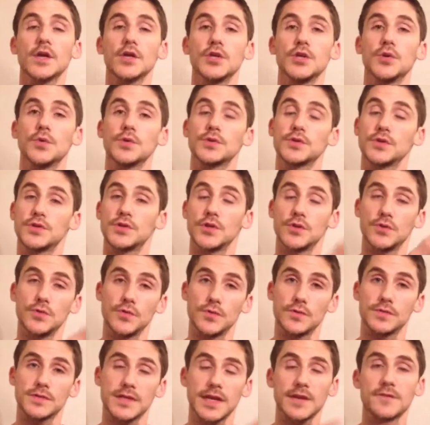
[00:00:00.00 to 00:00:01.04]
you were to
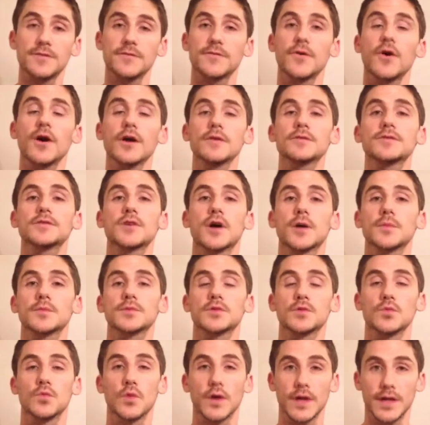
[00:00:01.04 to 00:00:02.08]
do, say, five times
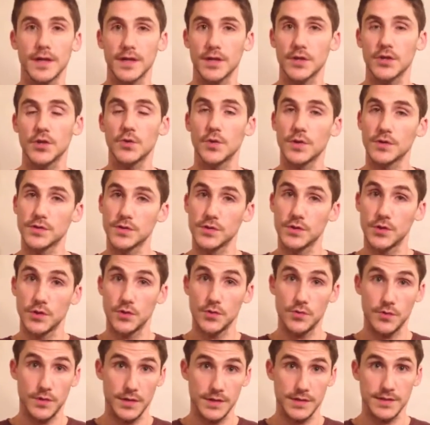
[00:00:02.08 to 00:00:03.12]
a week, you were to
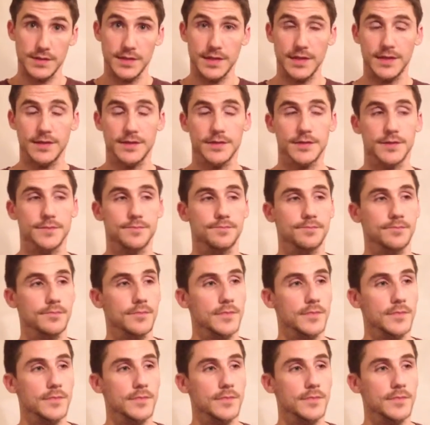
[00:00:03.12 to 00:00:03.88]
do these things,